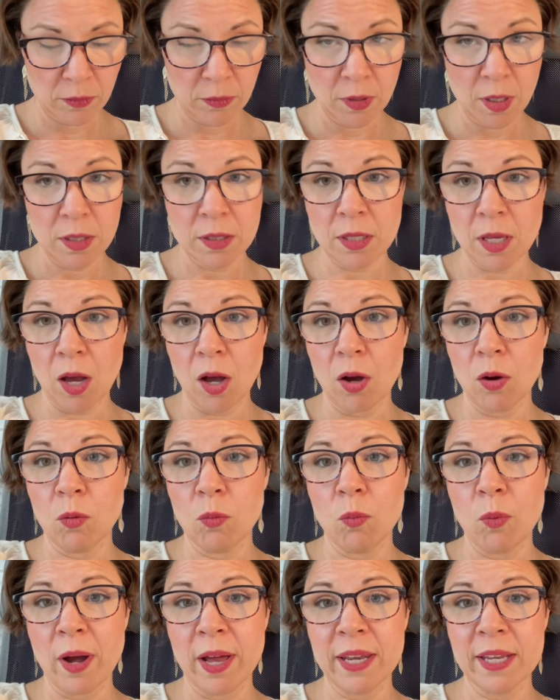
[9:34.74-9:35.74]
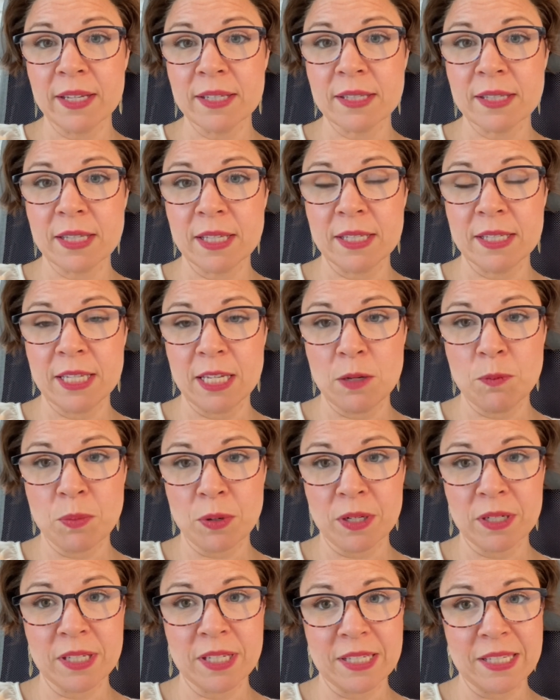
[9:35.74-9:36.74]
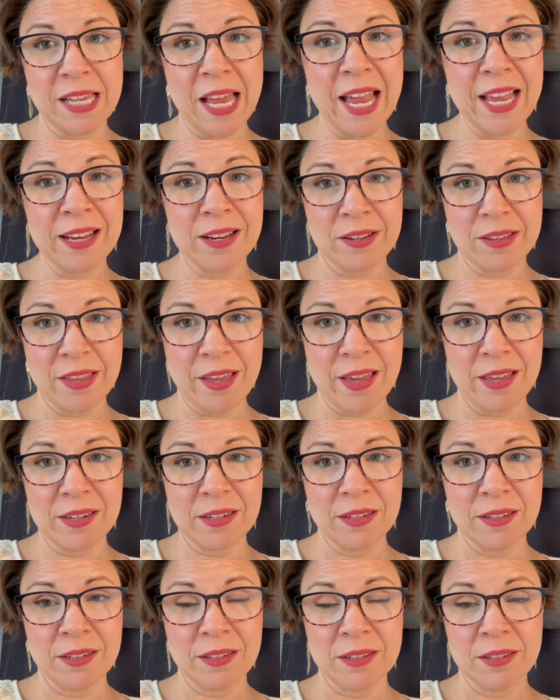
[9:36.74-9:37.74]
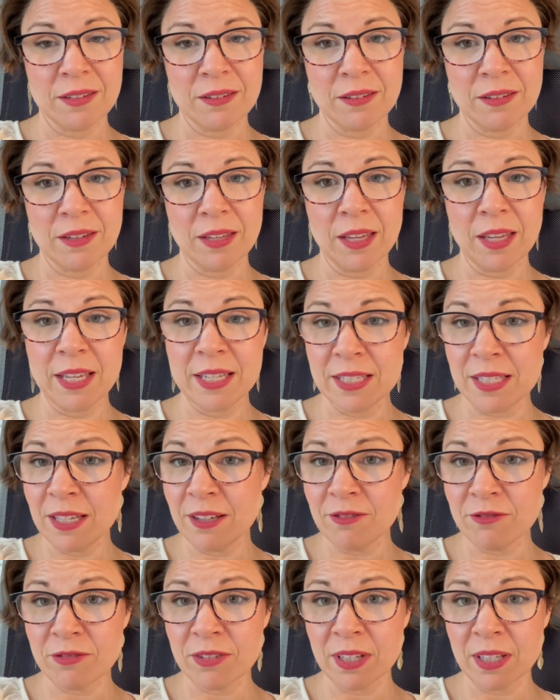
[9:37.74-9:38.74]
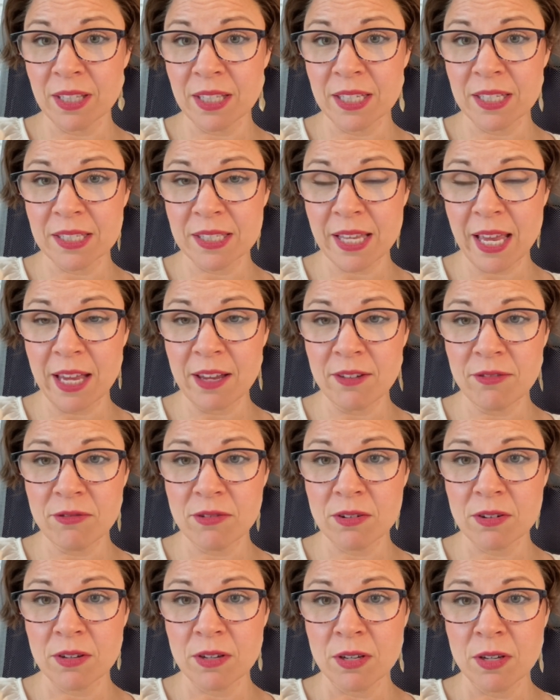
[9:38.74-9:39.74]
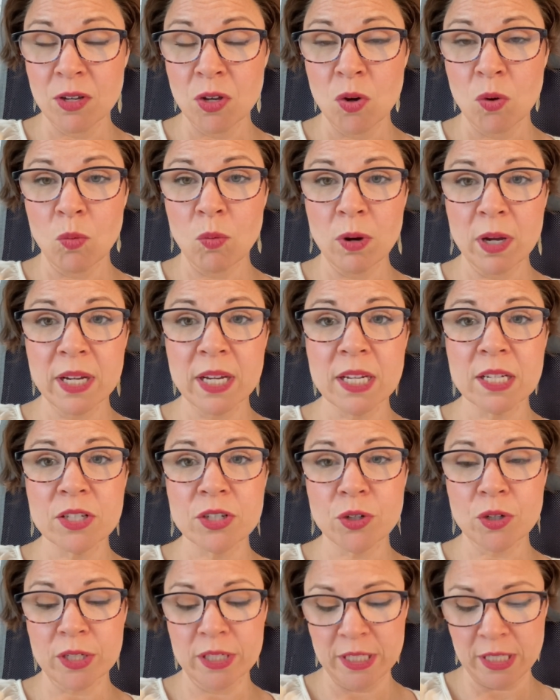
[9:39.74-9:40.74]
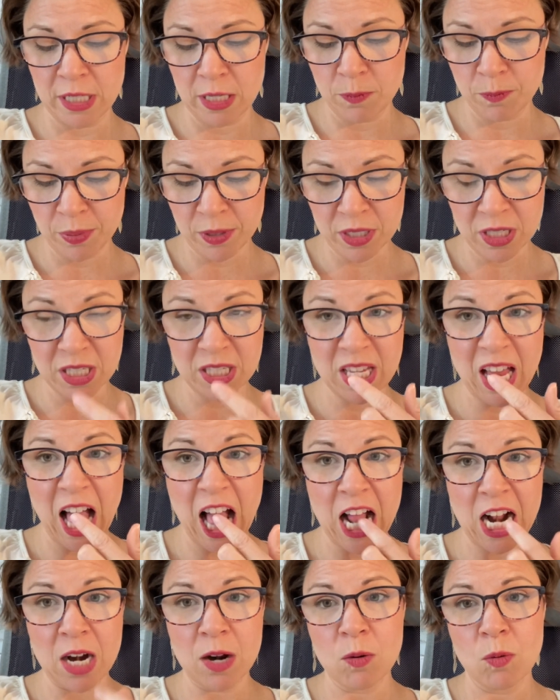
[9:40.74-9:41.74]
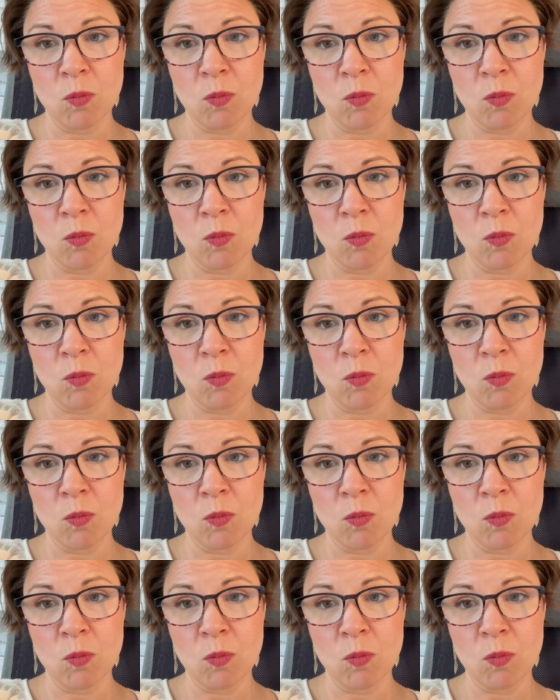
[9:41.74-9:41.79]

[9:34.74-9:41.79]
So what is the deeper desire then? Is it feeling safe? What is your deeper desire?